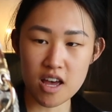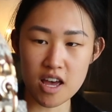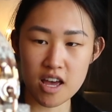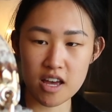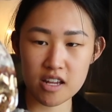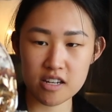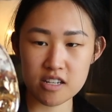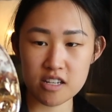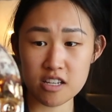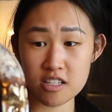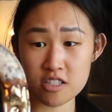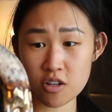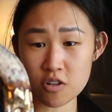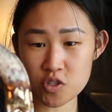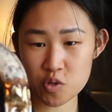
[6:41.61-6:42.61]
and
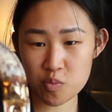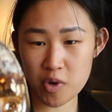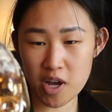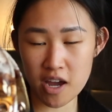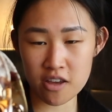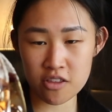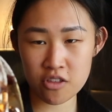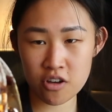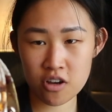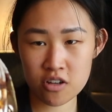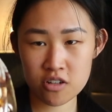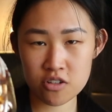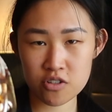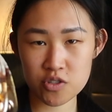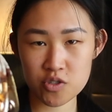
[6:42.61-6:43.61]
it's also
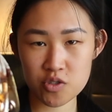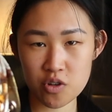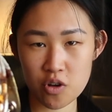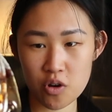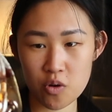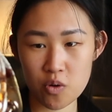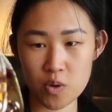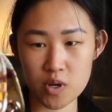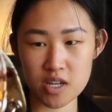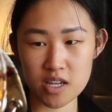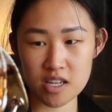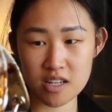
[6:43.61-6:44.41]
Python so